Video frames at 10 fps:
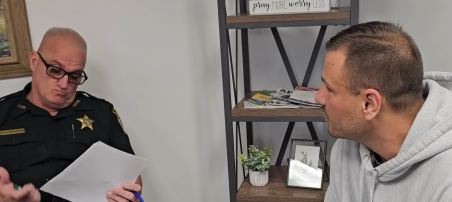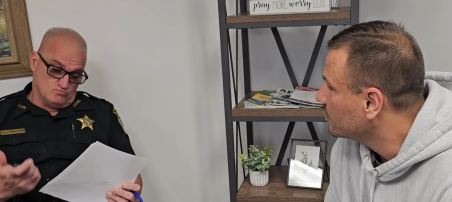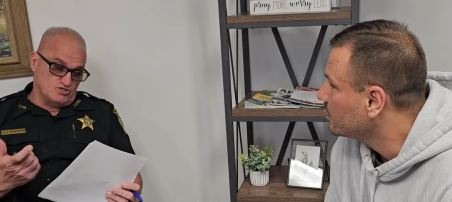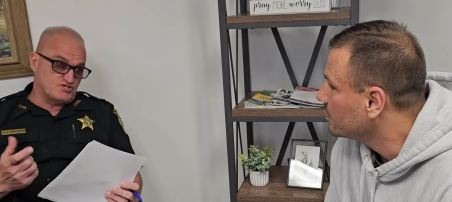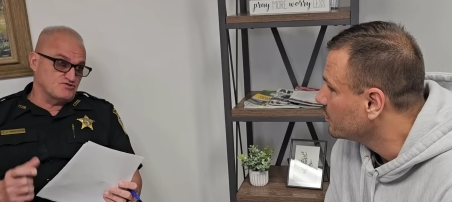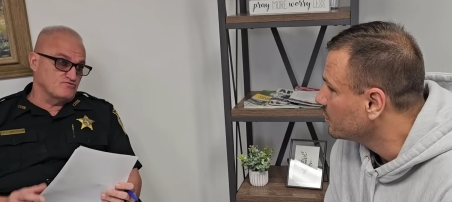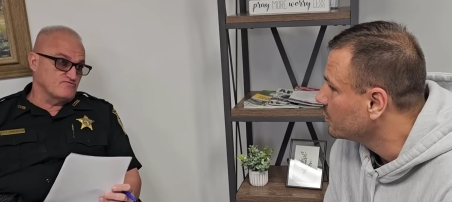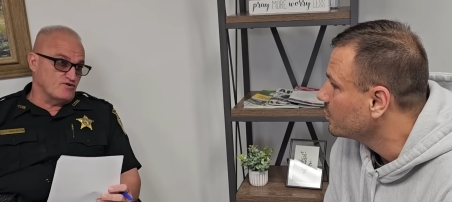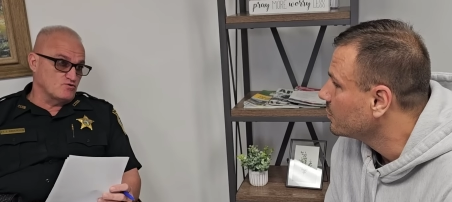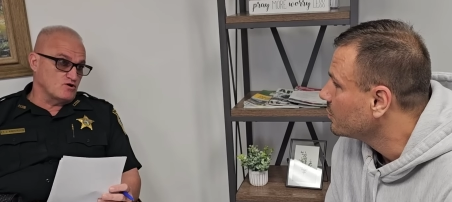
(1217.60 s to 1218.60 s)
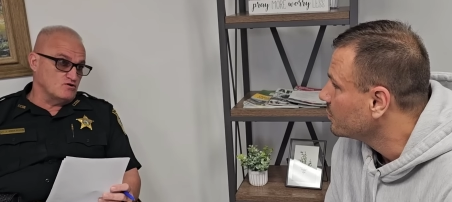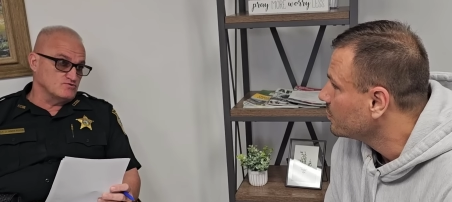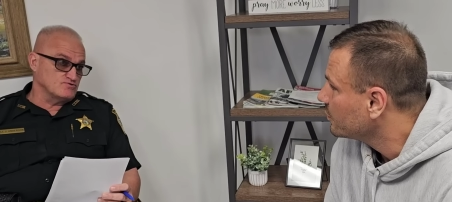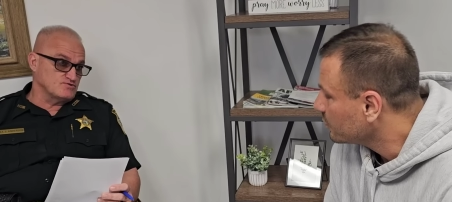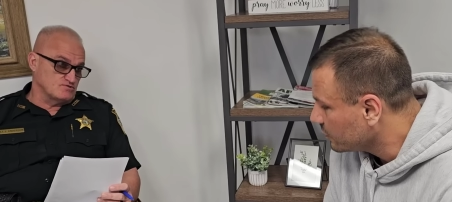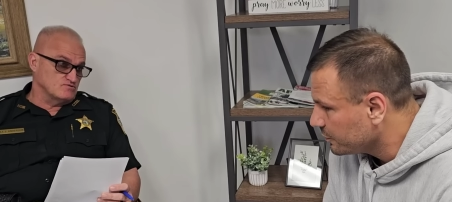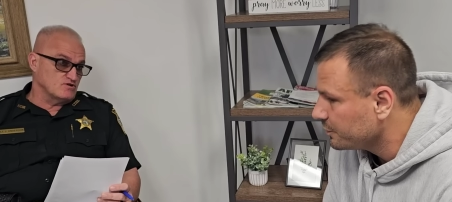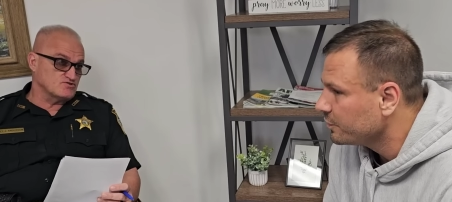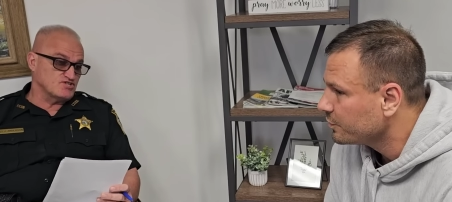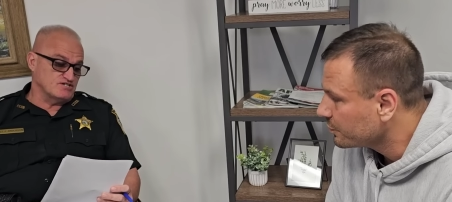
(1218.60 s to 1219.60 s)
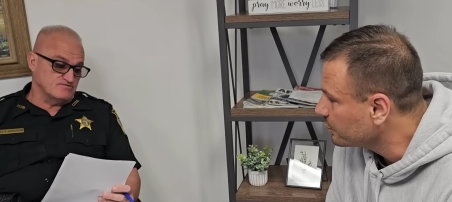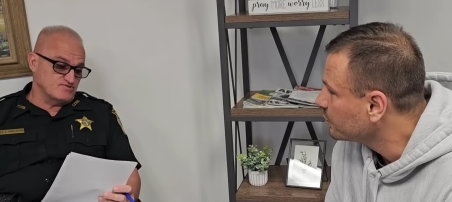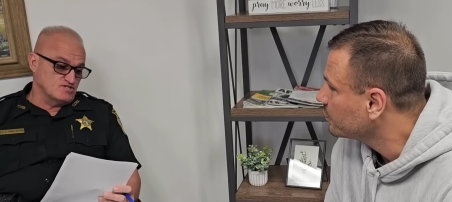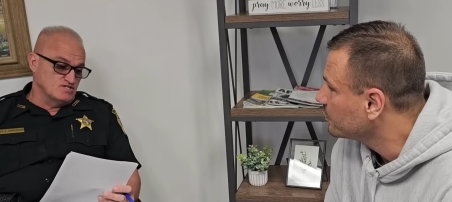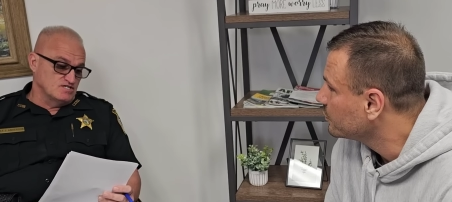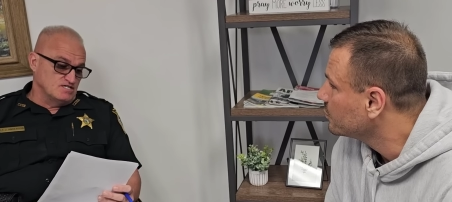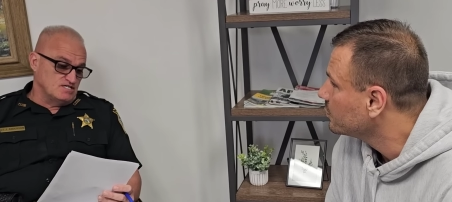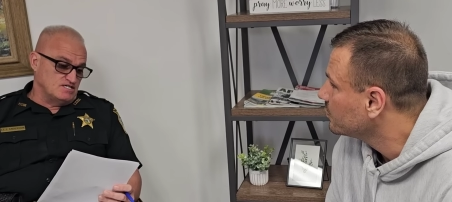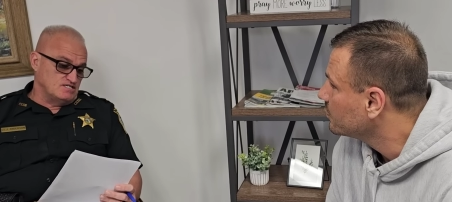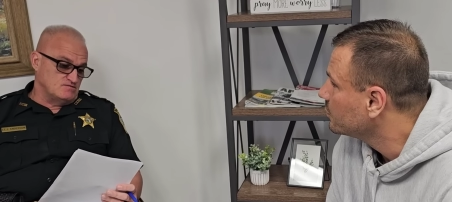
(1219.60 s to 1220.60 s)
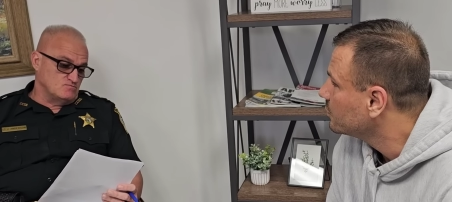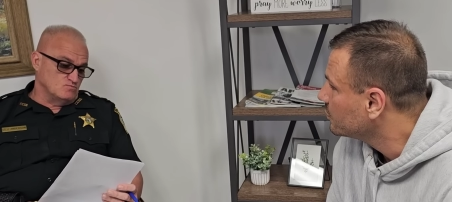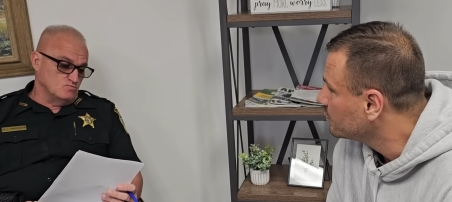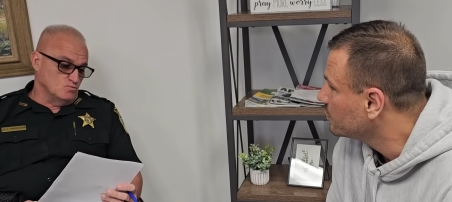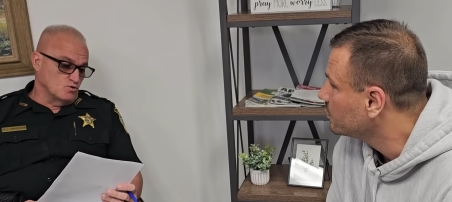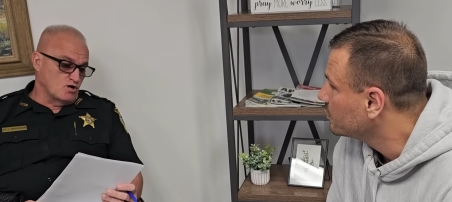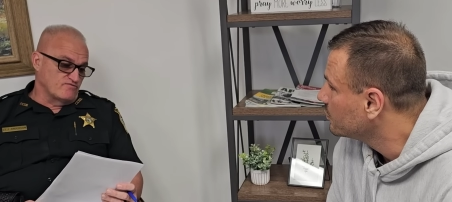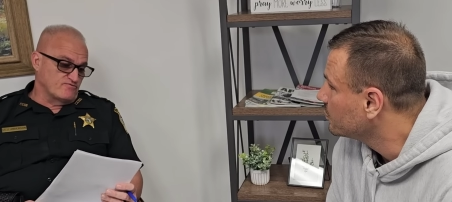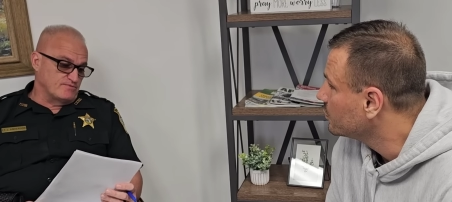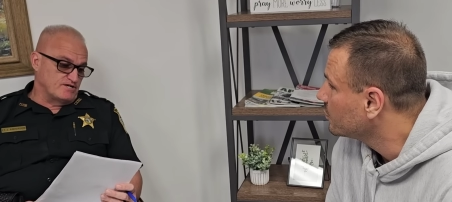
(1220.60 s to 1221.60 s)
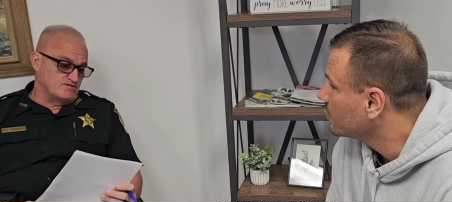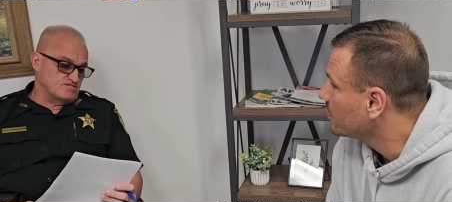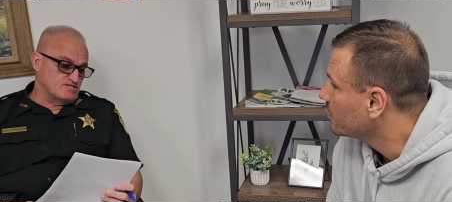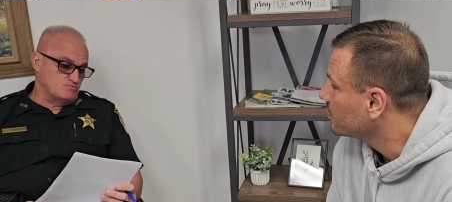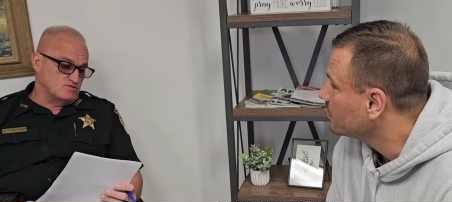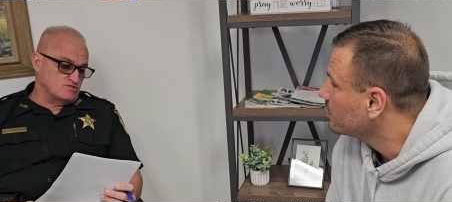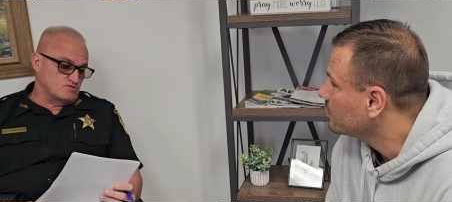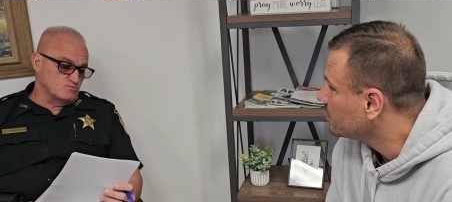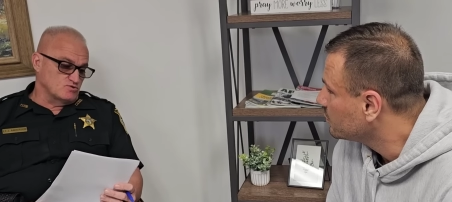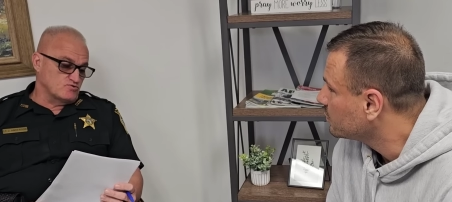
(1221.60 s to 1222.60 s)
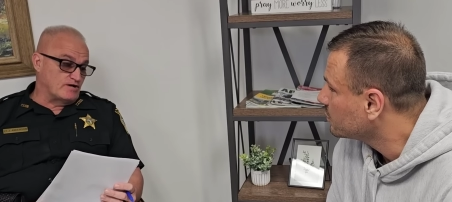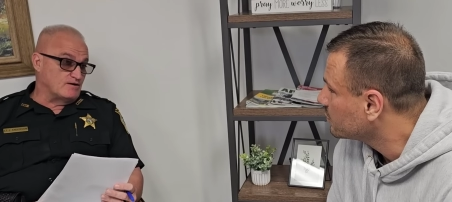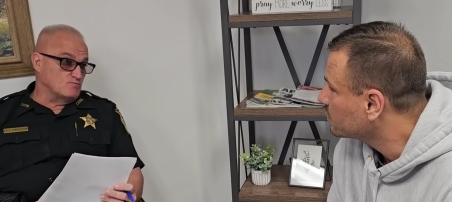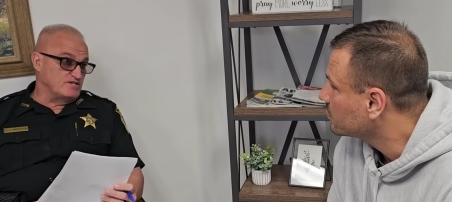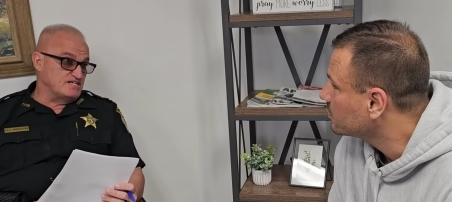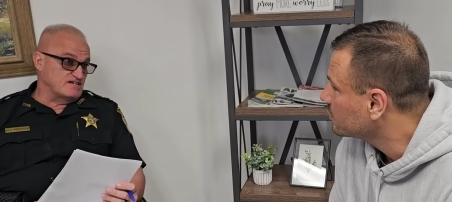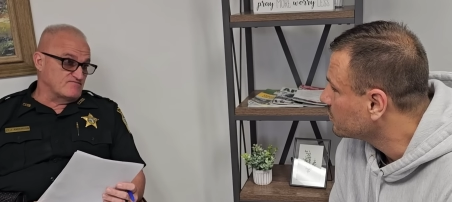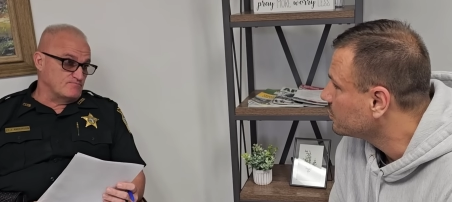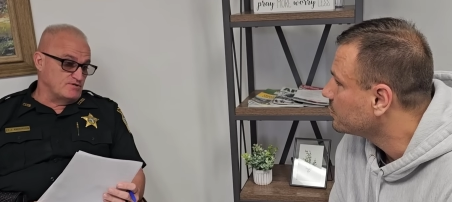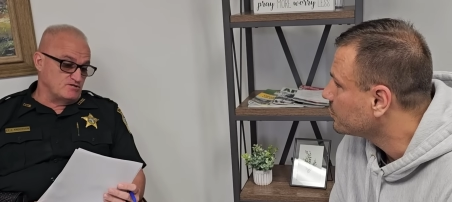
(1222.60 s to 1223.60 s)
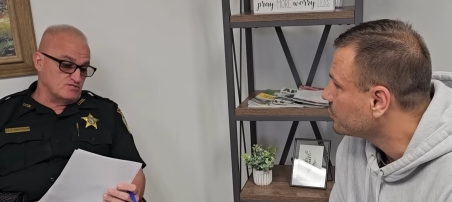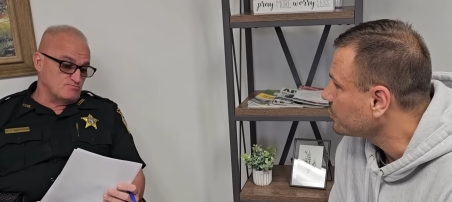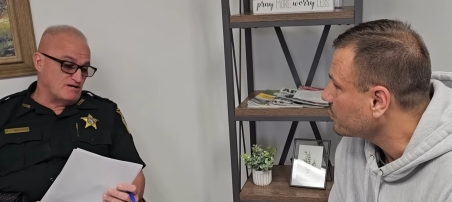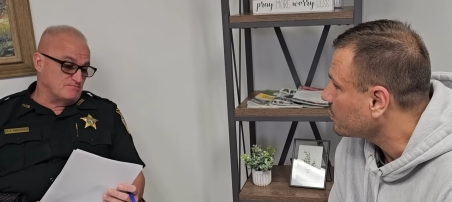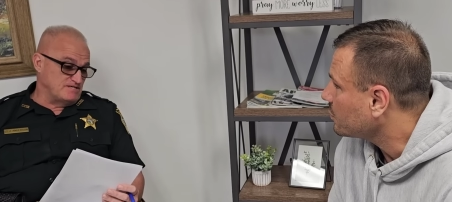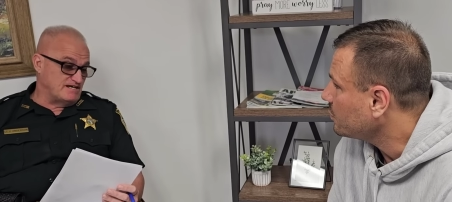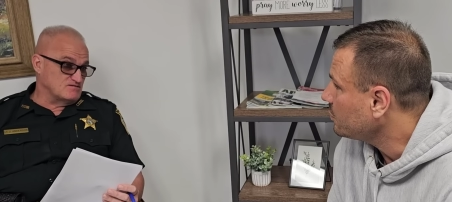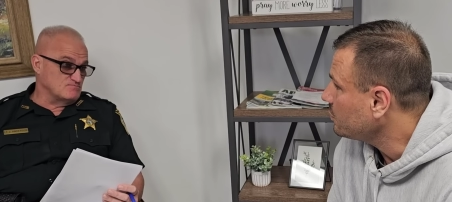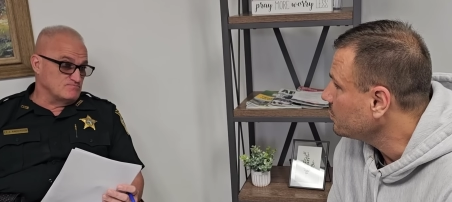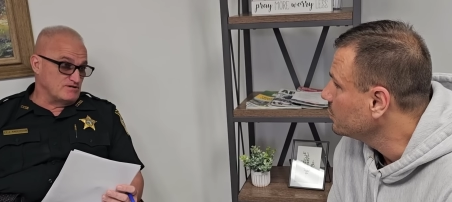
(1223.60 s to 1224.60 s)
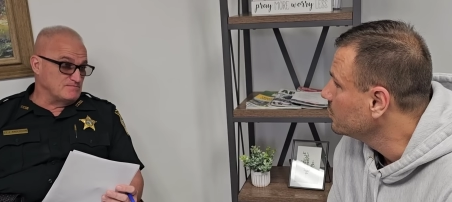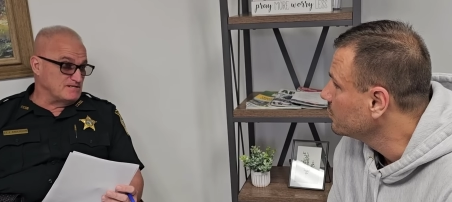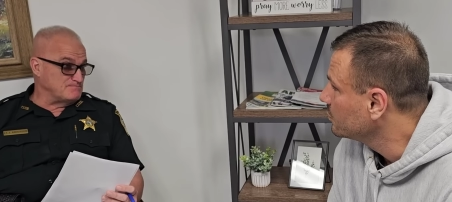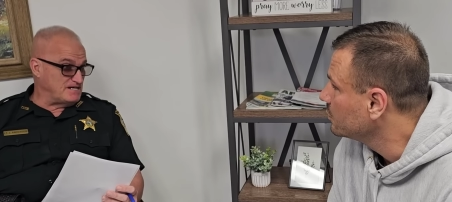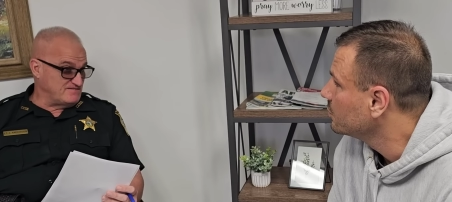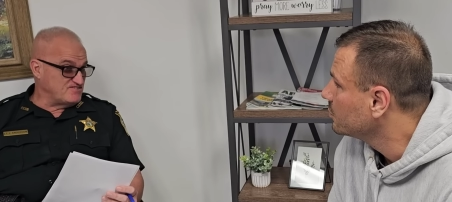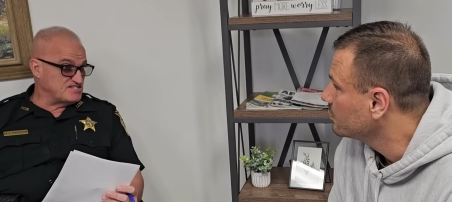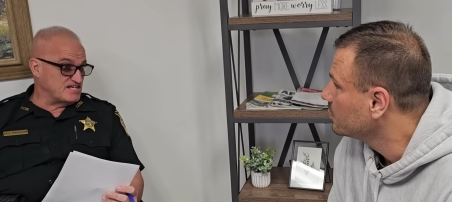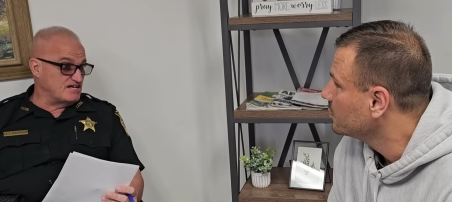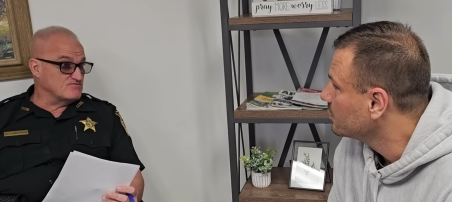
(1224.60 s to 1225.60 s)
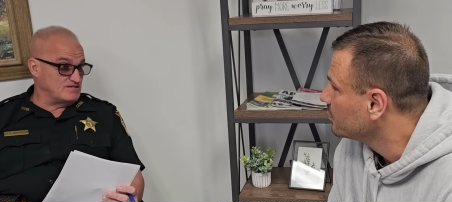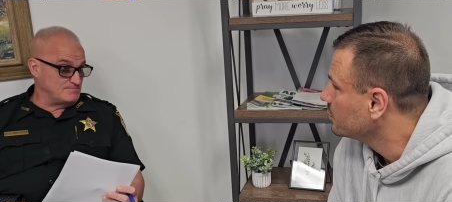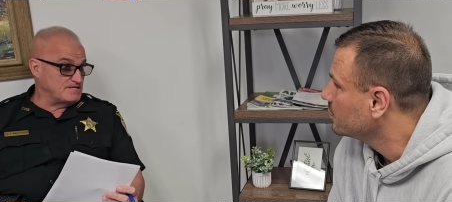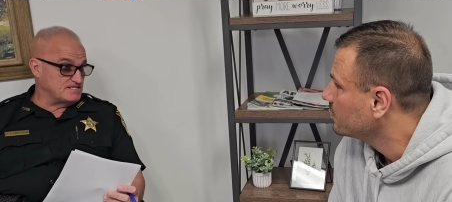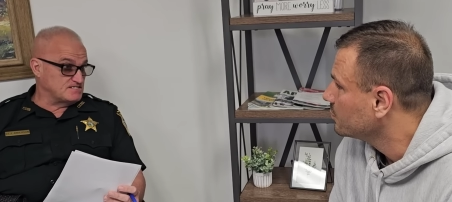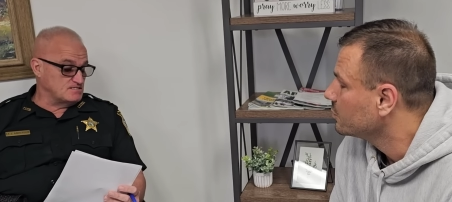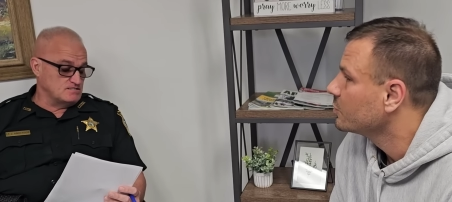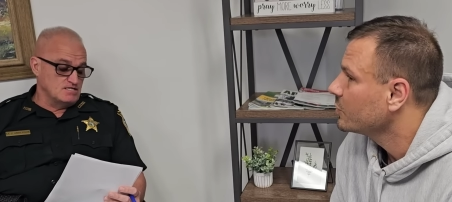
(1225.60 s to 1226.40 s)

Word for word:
Speaker 1: listen to the phone calls ourselves. And we'll go from there and see what, which route we take it from here. It's probably handled probably by investigator, I'm guessing.